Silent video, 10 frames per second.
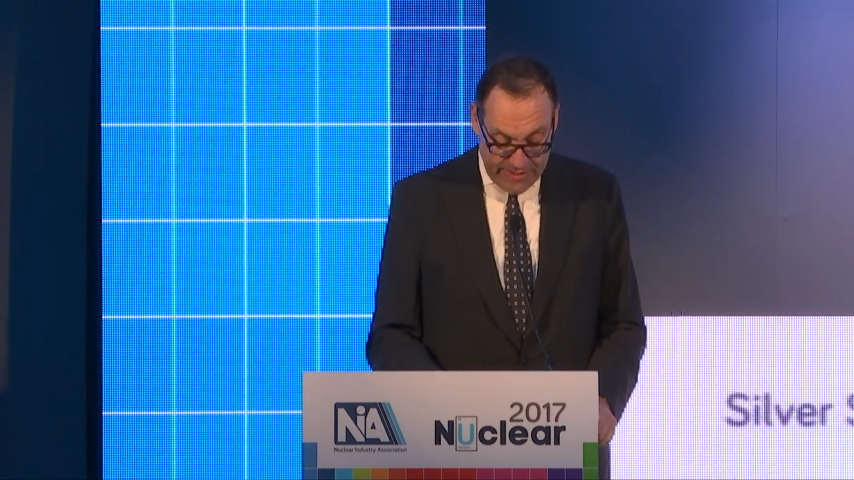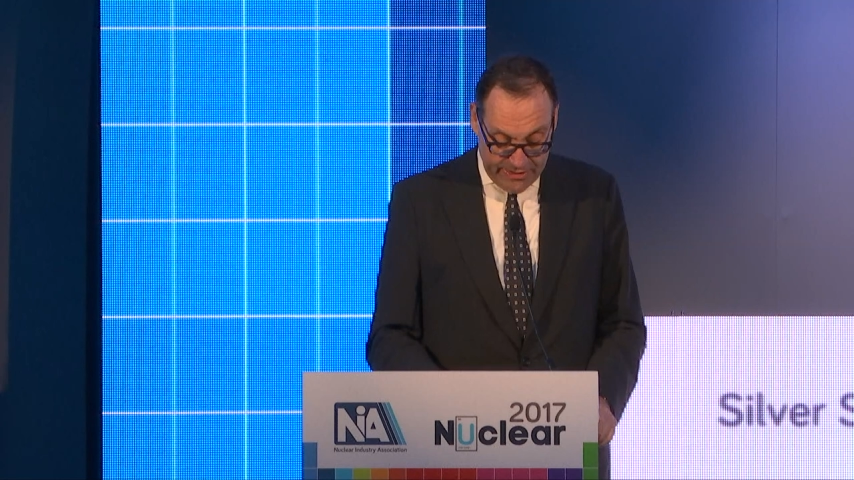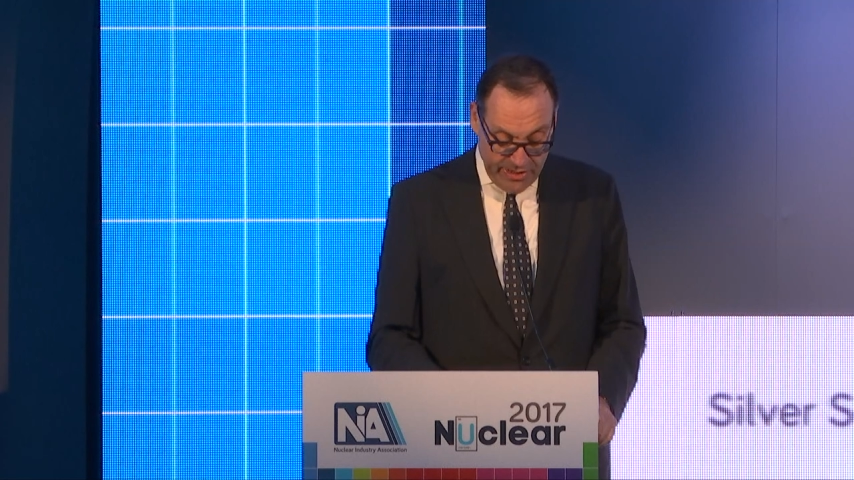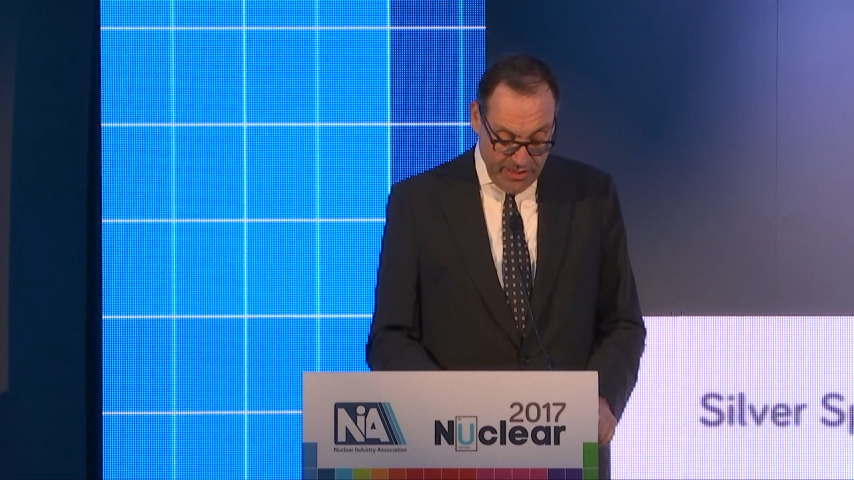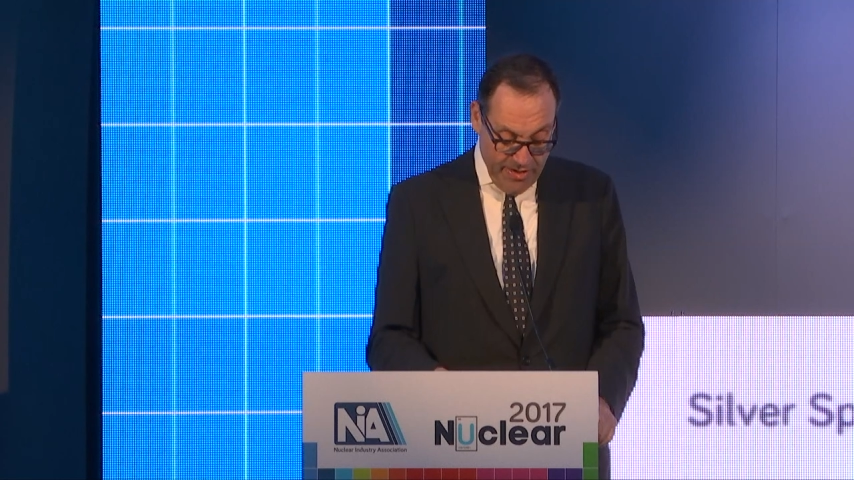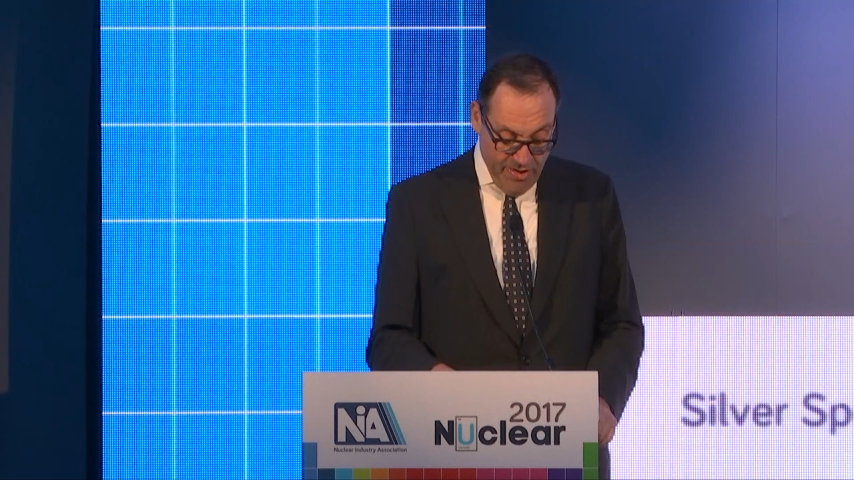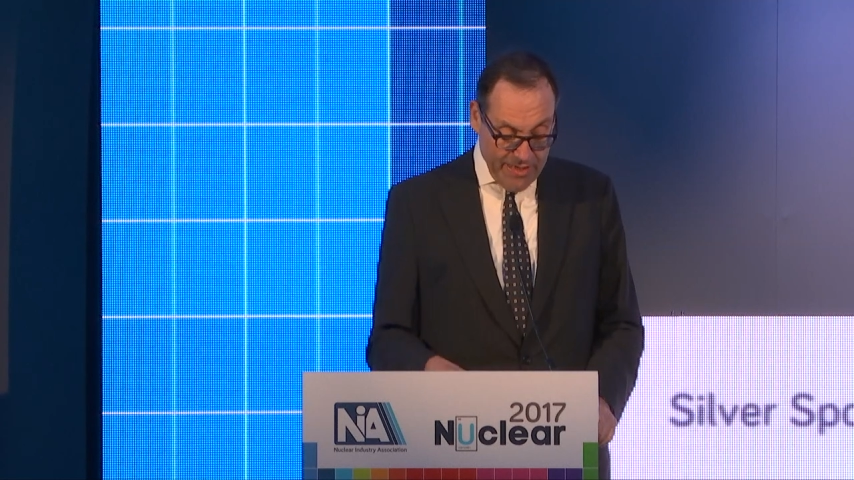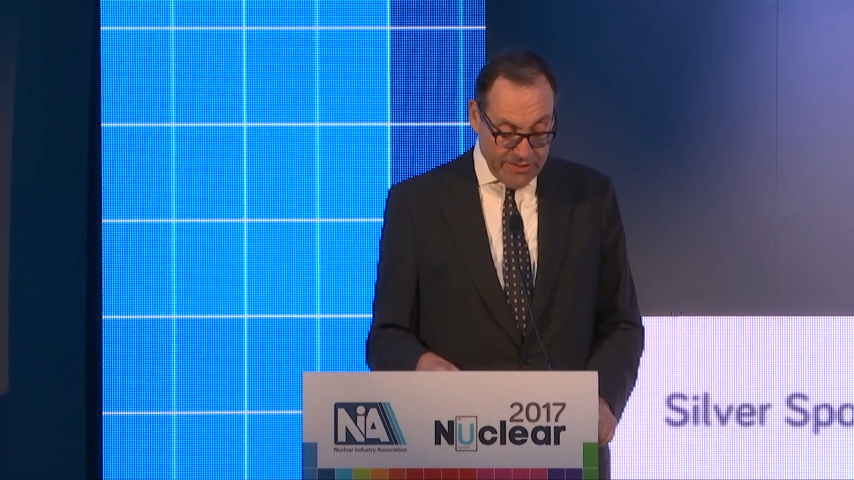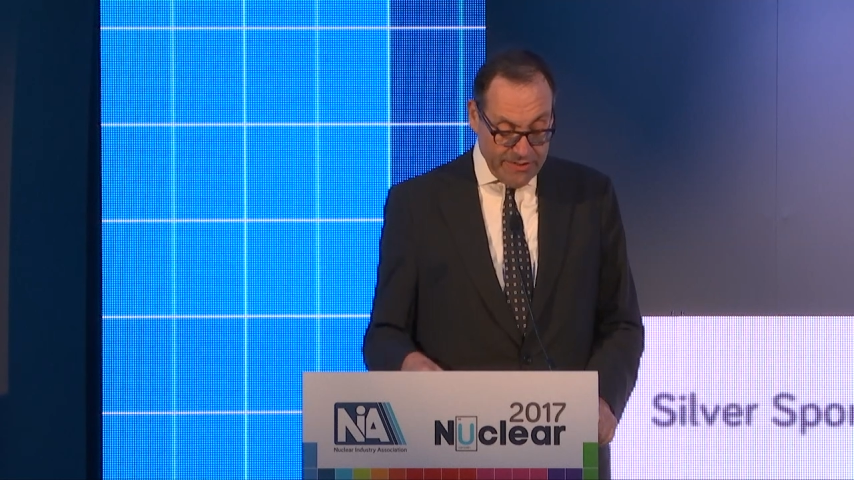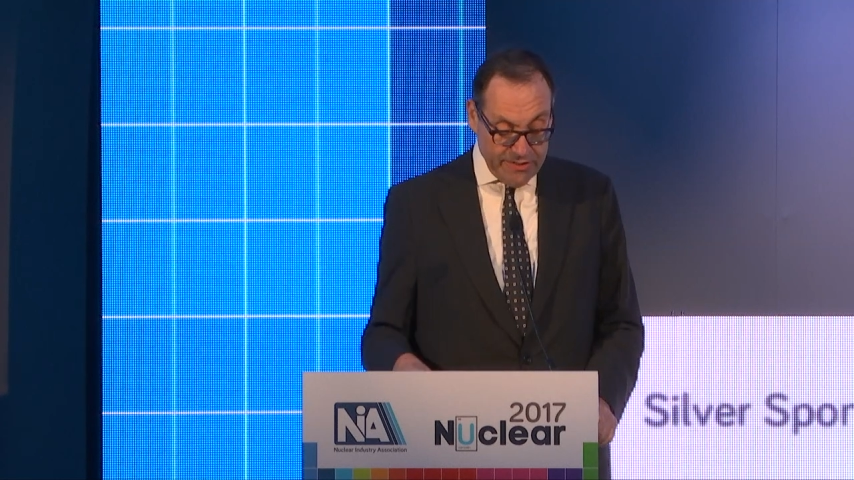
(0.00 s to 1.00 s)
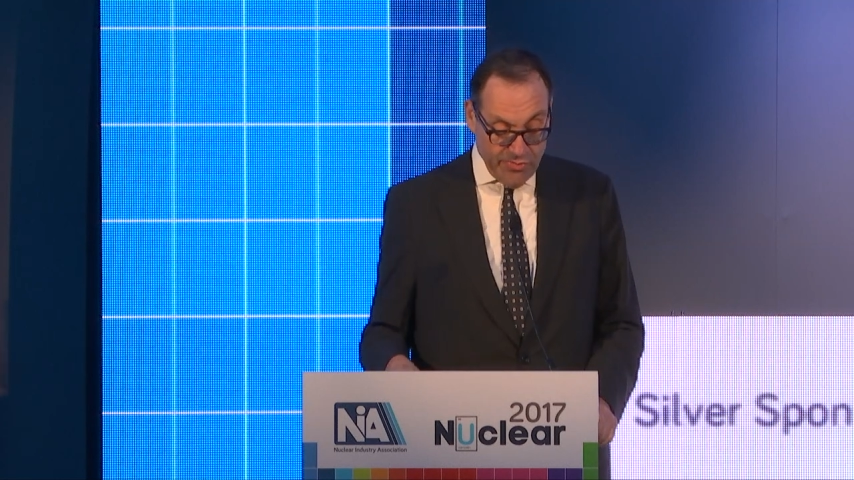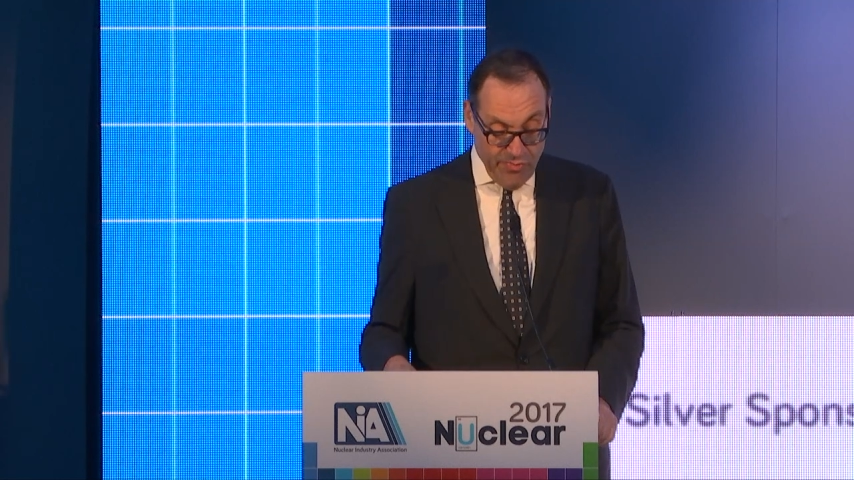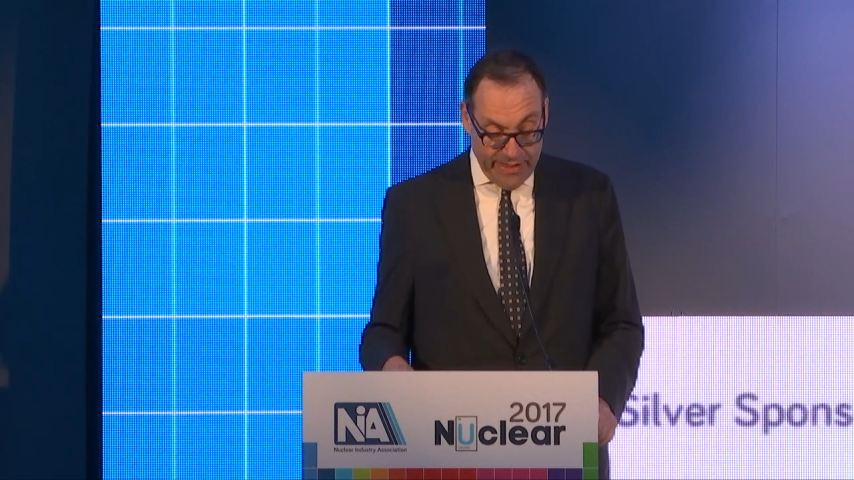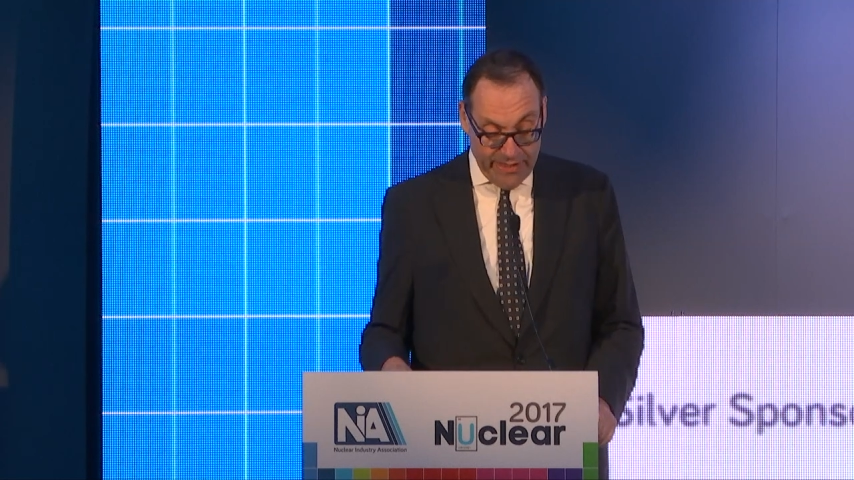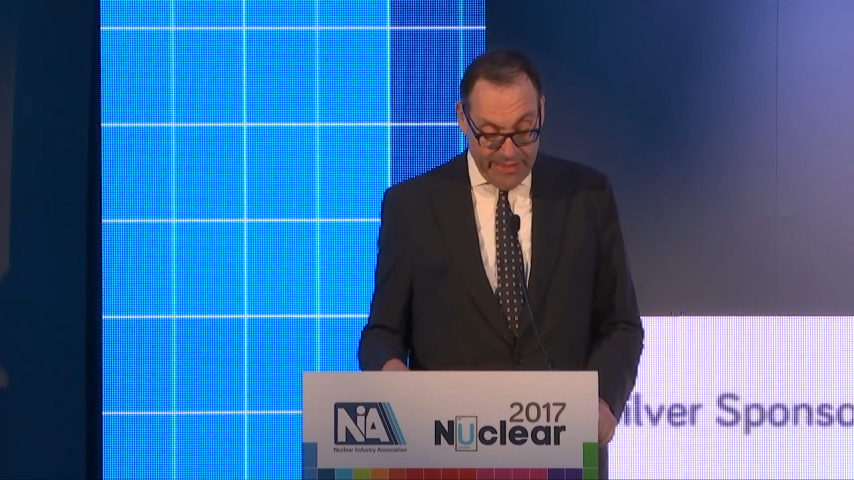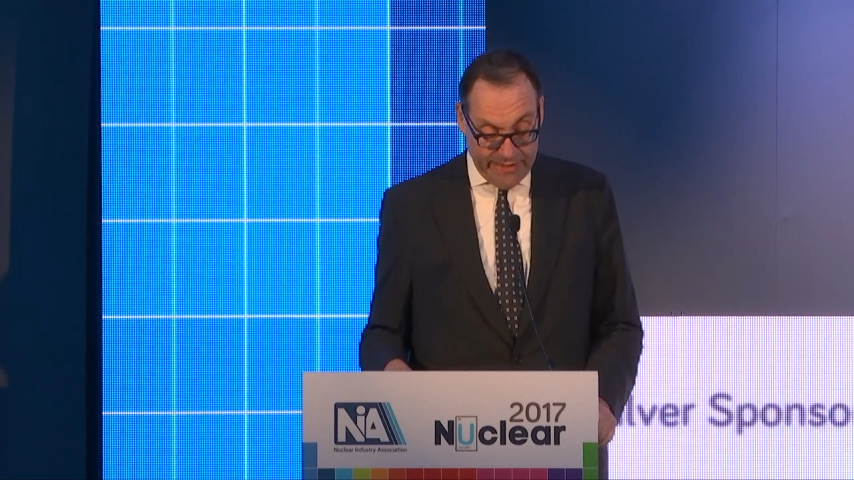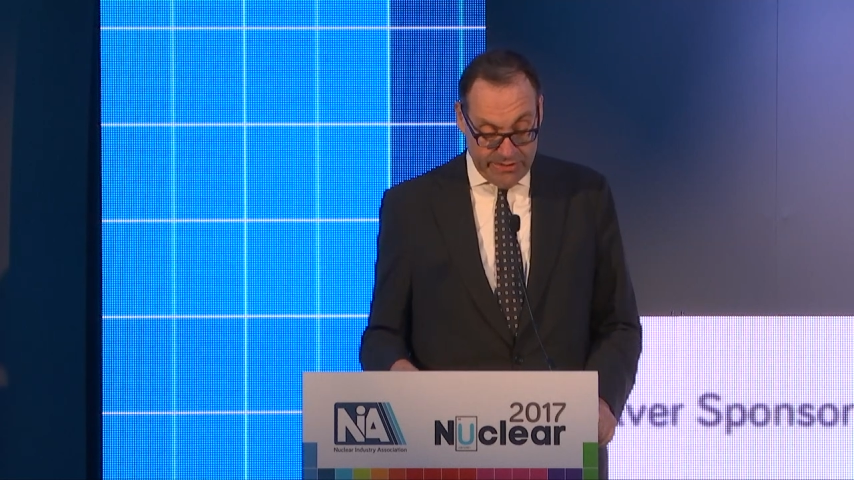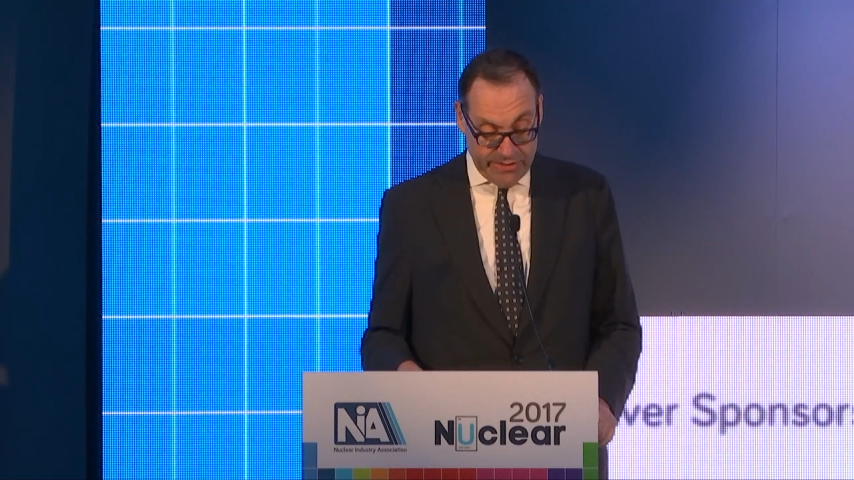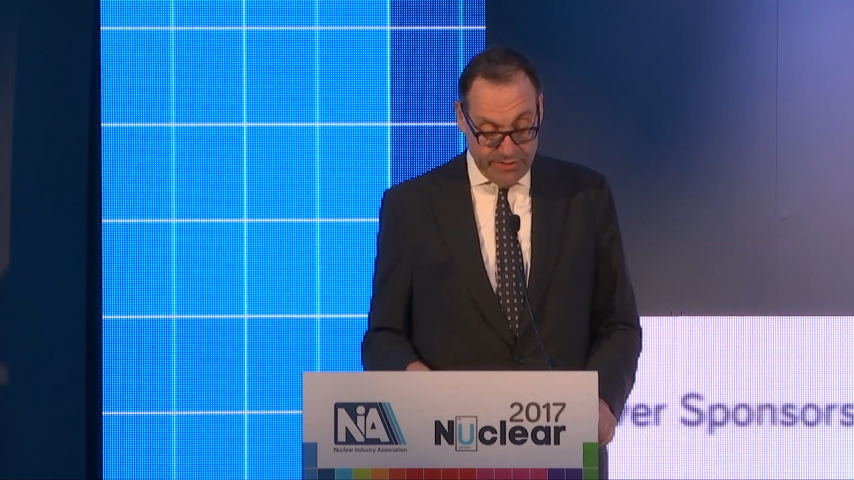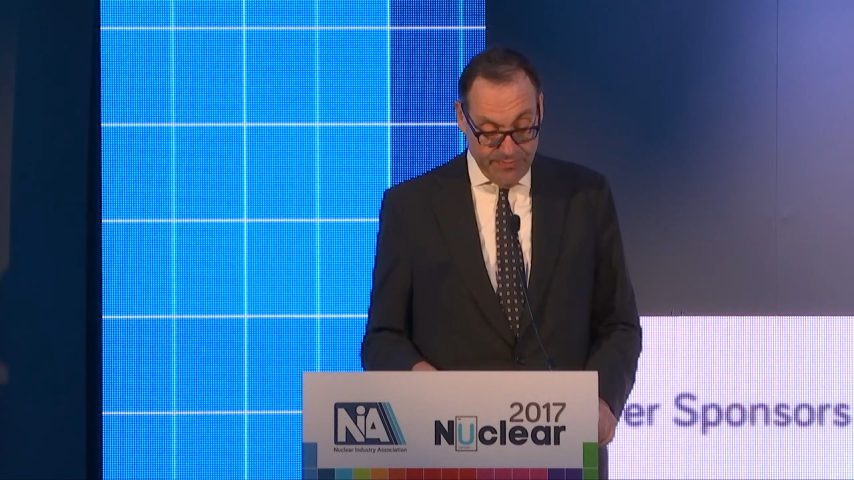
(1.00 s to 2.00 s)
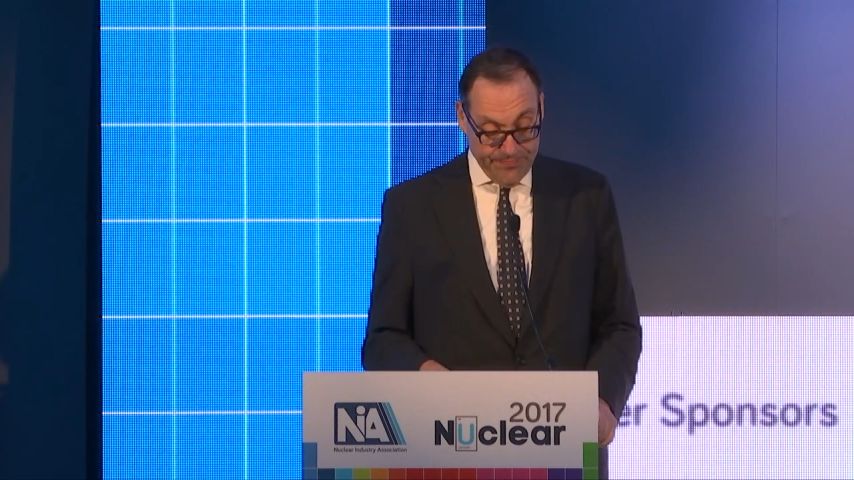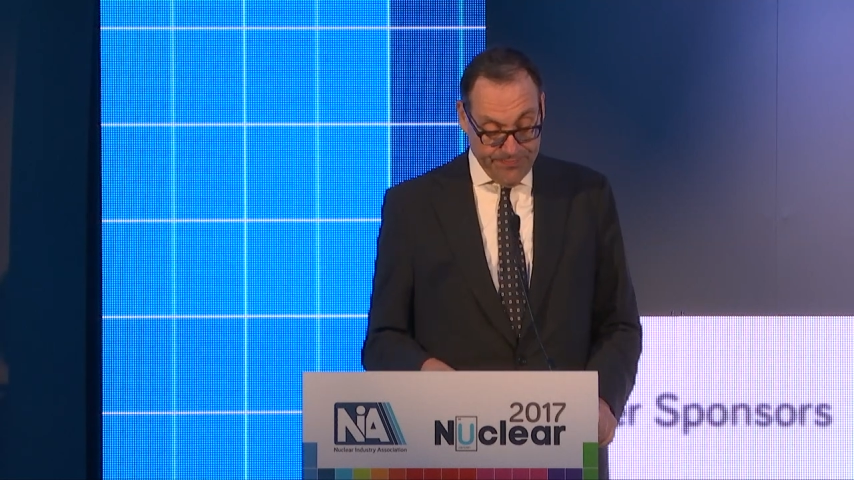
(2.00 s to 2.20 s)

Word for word: and earlier access to regulators.